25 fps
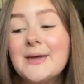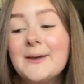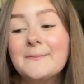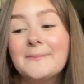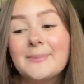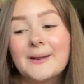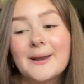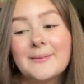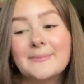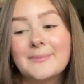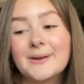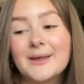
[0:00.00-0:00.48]

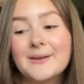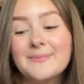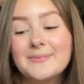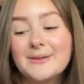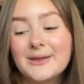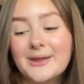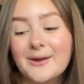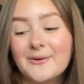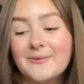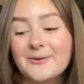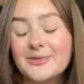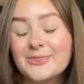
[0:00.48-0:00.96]
but I'm gonna be
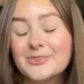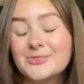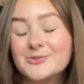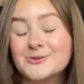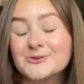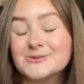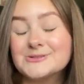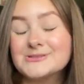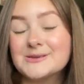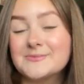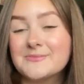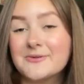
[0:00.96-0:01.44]
going
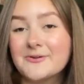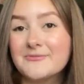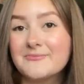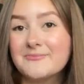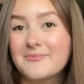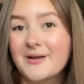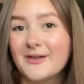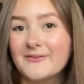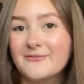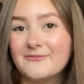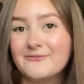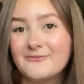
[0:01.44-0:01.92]
through some of
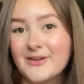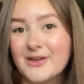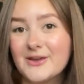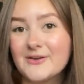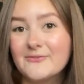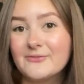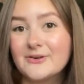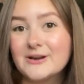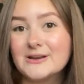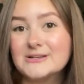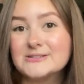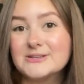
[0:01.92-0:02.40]
my
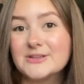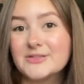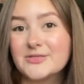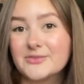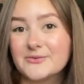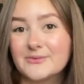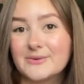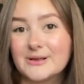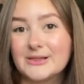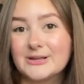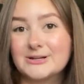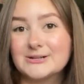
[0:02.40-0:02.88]
favorite
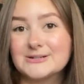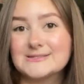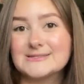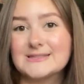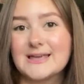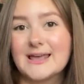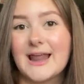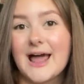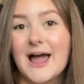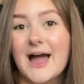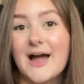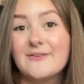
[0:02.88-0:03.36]
thrillers
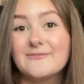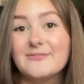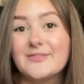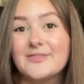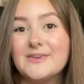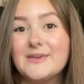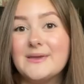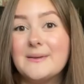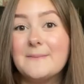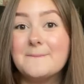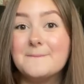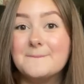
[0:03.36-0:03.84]
that have
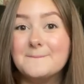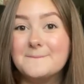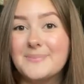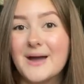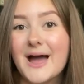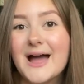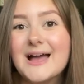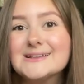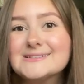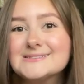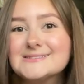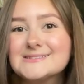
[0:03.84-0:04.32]
the
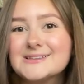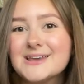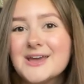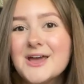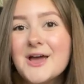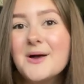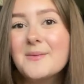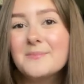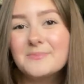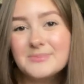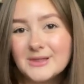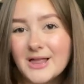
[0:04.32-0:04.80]
best
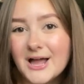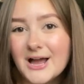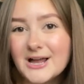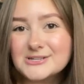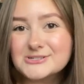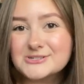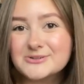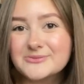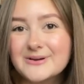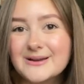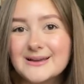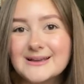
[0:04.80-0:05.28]

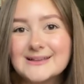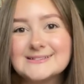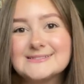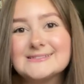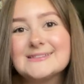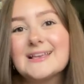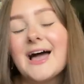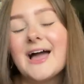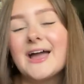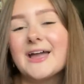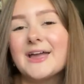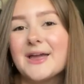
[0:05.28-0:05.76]
plot twists
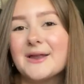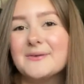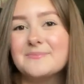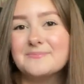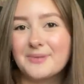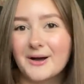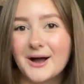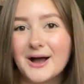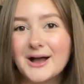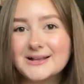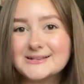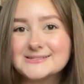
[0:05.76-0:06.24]
I can
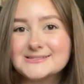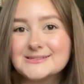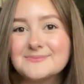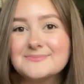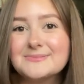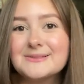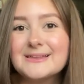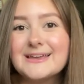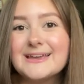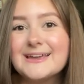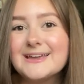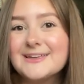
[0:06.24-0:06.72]

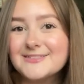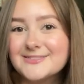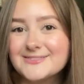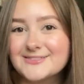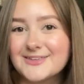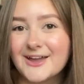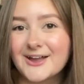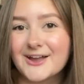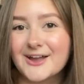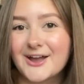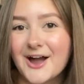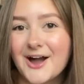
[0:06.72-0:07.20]
possibly
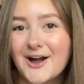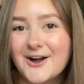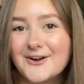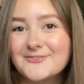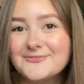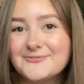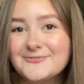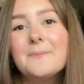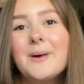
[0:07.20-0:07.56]
think of.